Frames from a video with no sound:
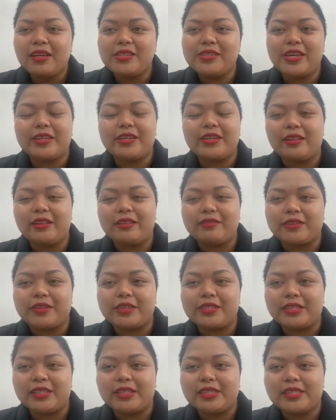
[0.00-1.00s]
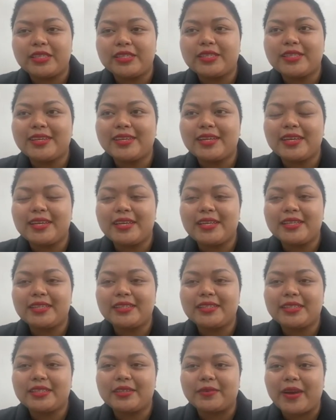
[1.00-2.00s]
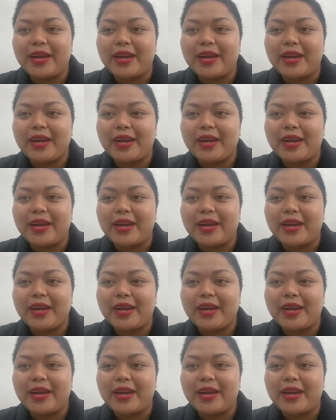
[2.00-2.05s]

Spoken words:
general virtual assistance,